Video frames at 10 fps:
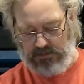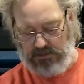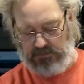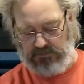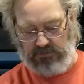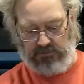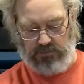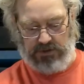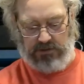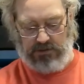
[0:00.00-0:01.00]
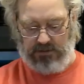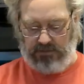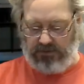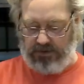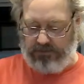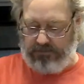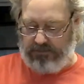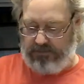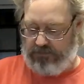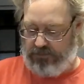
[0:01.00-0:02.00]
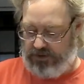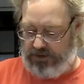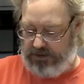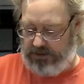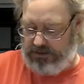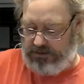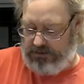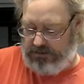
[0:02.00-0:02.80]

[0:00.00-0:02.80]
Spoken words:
That's just weird. Stop breathing like that.